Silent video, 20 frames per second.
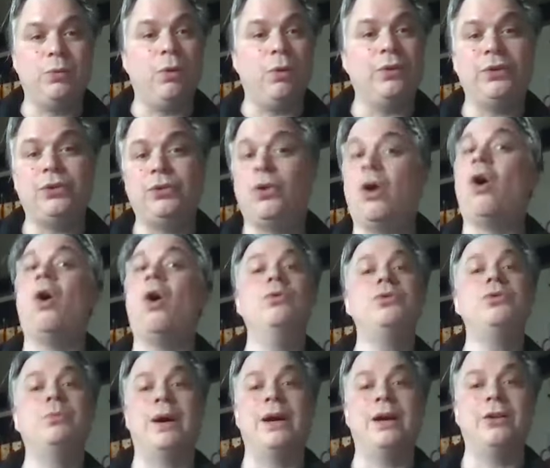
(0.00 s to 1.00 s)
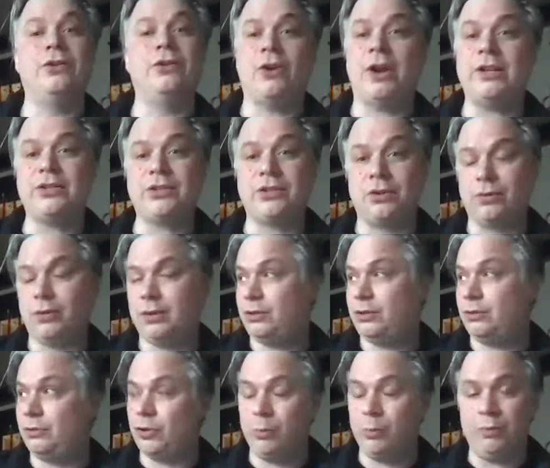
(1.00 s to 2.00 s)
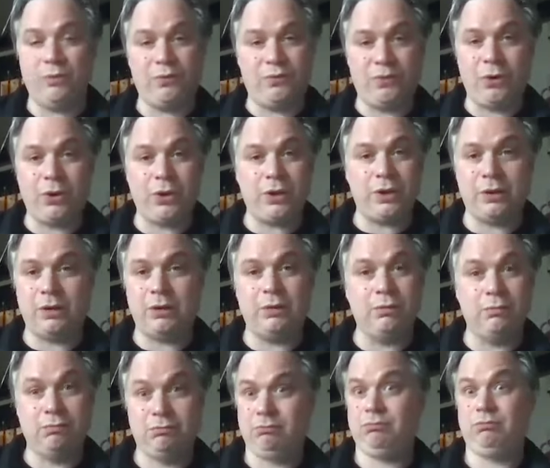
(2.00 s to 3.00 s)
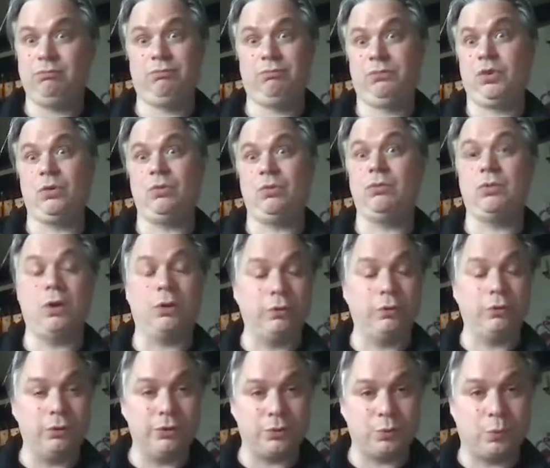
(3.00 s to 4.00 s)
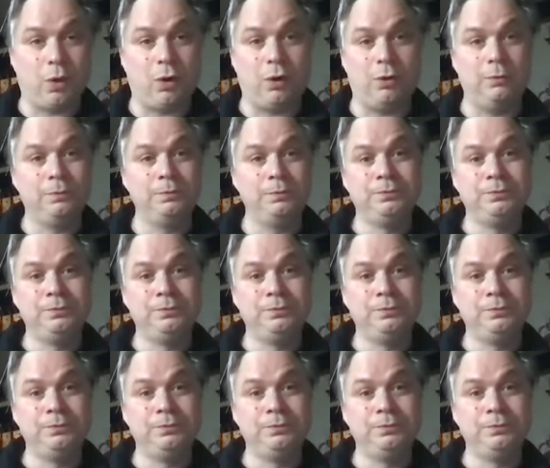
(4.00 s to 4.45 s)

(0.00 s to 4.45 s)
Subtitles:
what they thought was my address so they could come and fucking do God knows what.